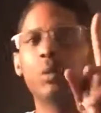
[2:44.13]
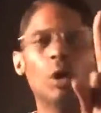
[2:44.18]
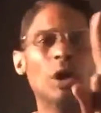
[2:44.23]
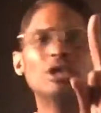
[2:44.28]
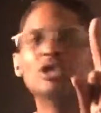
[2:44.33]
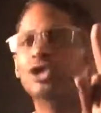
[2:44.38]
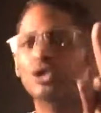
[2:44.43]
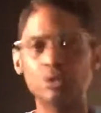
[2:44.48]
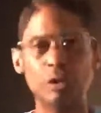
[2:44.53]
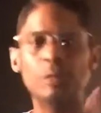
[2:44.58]

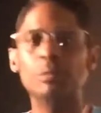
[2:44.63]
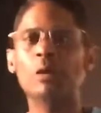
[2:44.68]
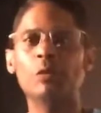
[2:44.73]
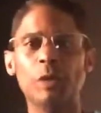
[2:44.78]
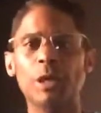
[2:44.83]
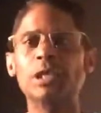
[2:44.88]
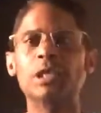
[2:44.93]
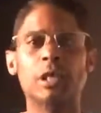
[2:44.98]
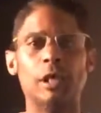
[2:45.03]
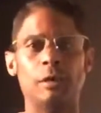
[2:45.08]
one stream of
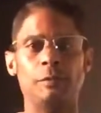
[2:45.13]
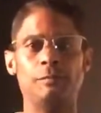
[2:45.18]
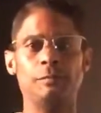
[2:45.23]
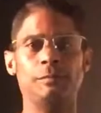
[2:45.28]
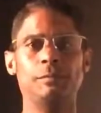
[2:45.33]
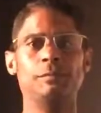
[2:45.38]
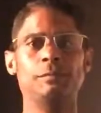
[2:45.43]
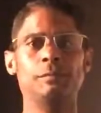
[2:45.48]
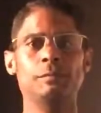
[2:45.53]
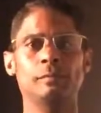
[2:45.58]
income.
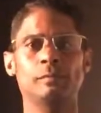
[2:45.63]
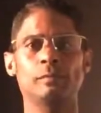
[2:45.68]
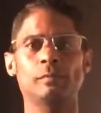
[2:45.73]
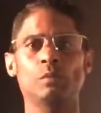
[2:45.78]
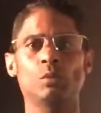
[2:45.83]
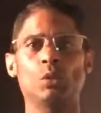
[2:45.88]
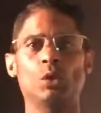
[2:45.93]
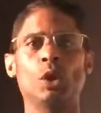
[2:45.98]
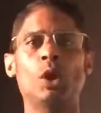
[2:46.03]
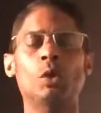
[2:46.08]

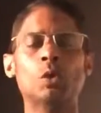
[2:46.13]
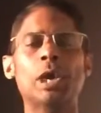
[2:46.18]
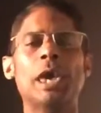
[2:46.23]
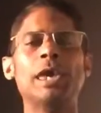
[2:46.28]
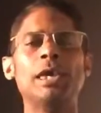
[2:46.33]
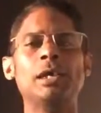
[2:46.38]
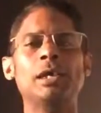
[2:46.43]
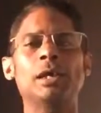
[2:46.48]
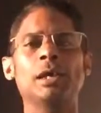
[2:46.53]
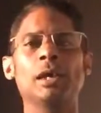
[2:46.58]

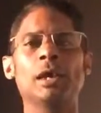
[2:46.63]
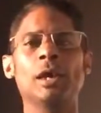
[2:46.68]
Okay?